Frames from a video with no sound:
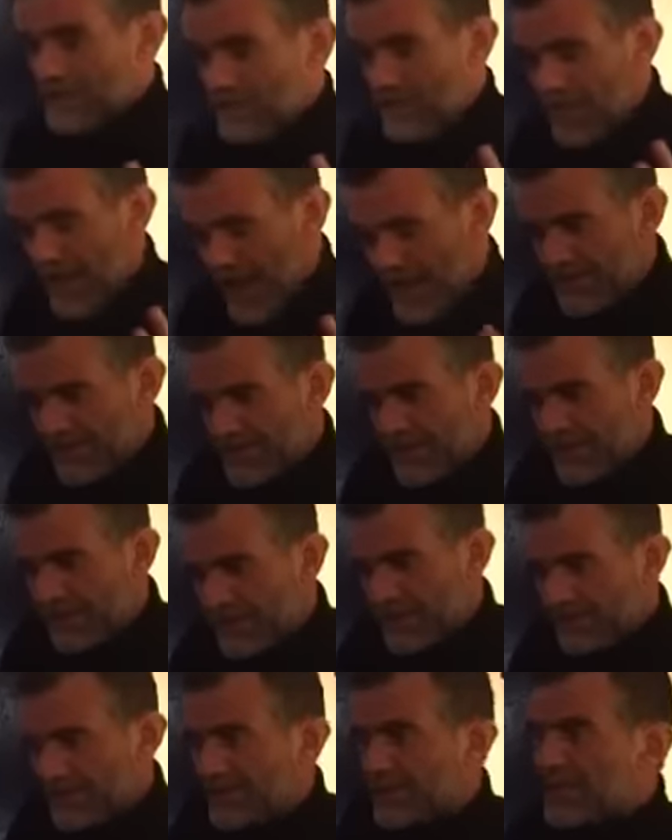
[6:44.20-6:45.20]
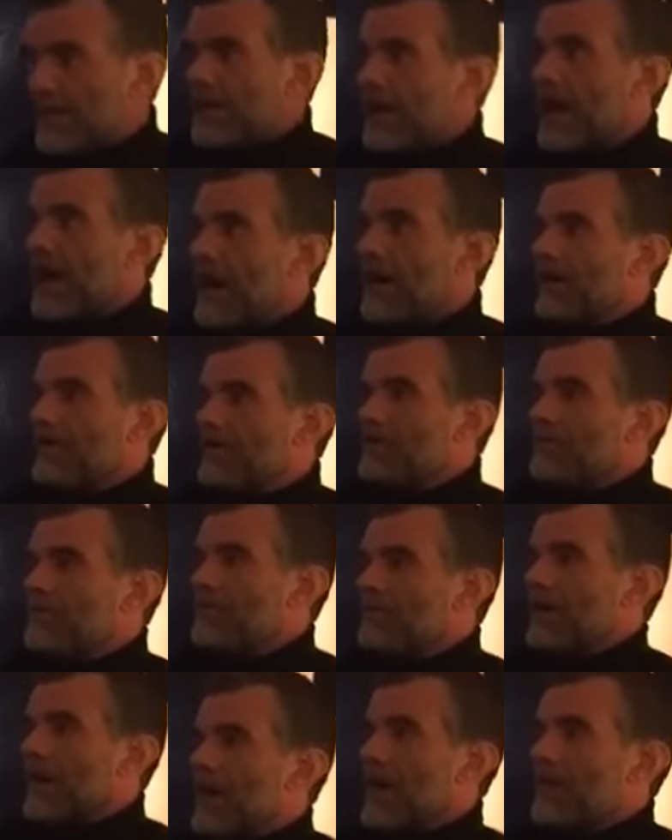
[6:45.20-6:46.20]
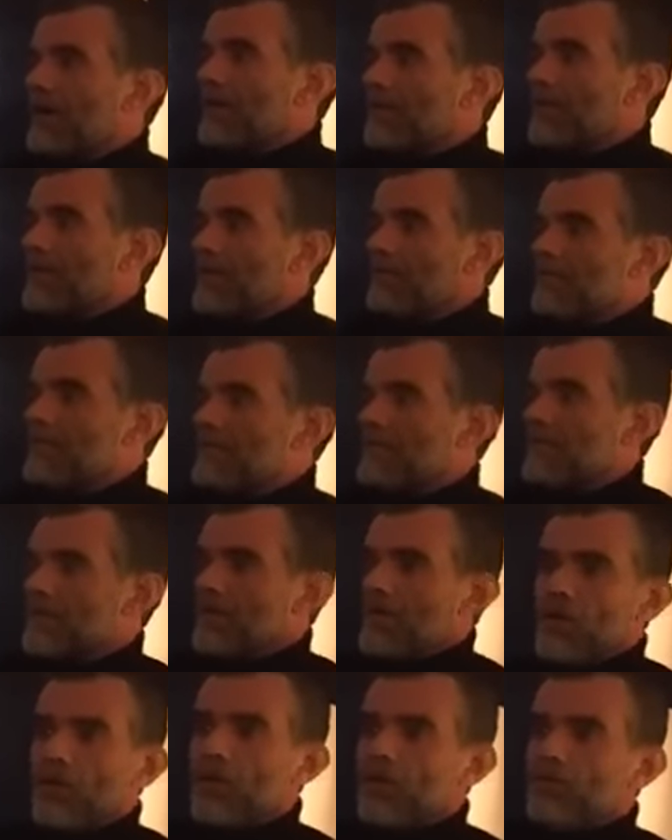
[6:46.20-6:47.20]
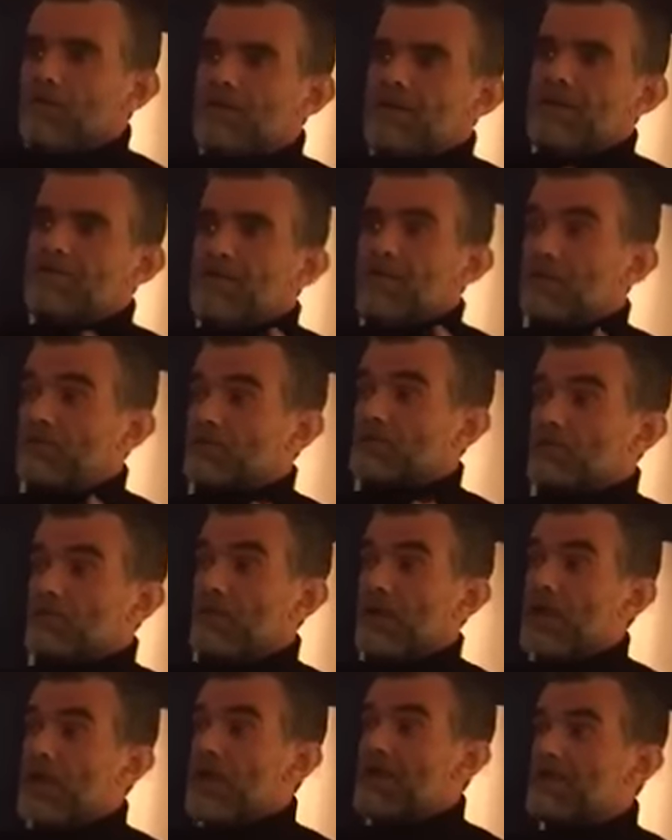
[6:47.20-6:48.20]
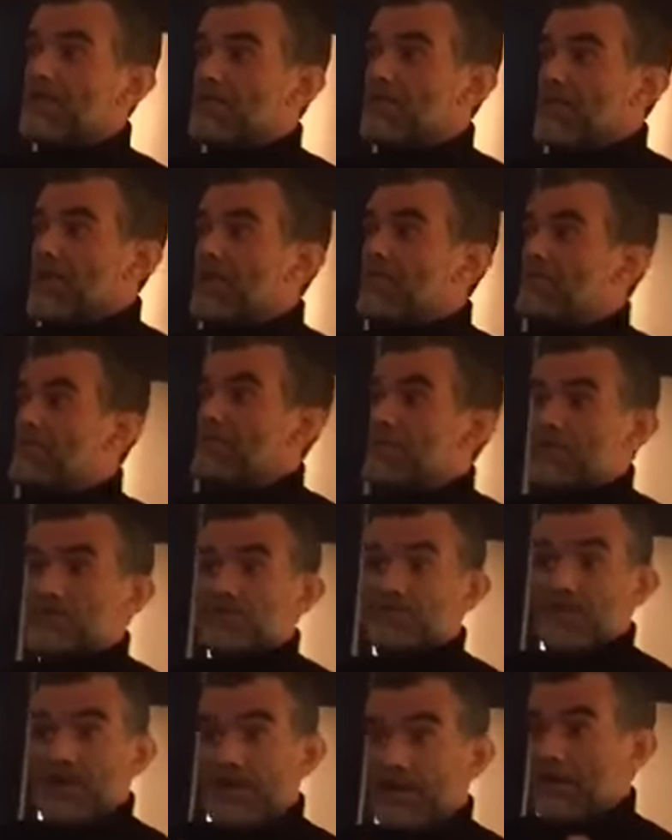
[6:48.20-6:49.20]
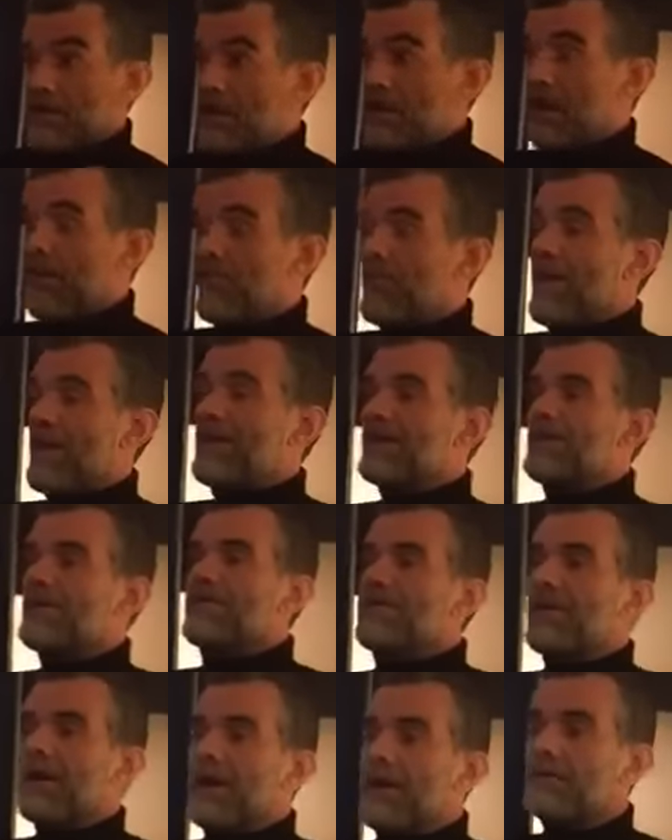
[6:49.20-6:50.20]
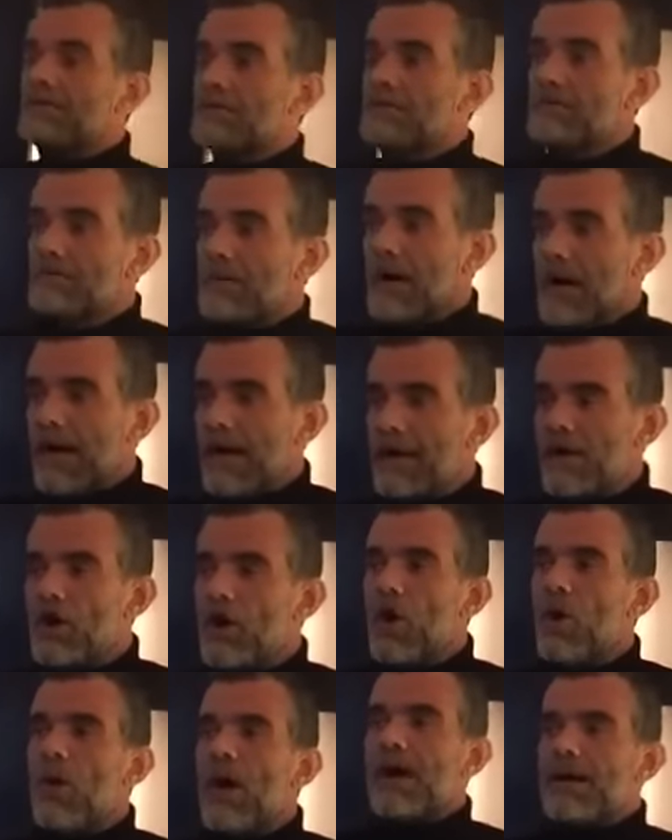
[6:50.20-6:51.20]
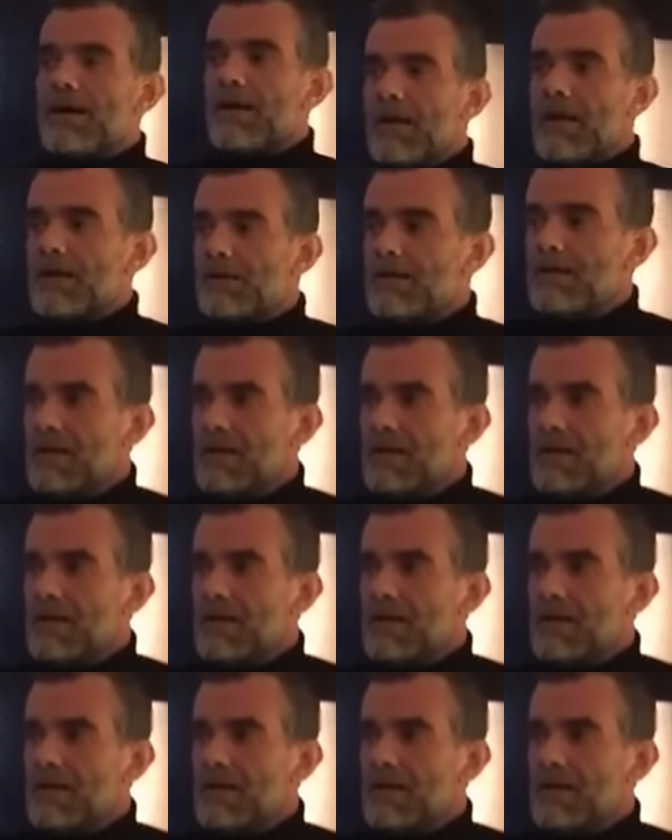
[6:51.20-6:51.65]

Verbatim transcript: amazing to see how uh, the, the whole meme thing. To me, the meme was a brand new thing. Yeah. I had no idea.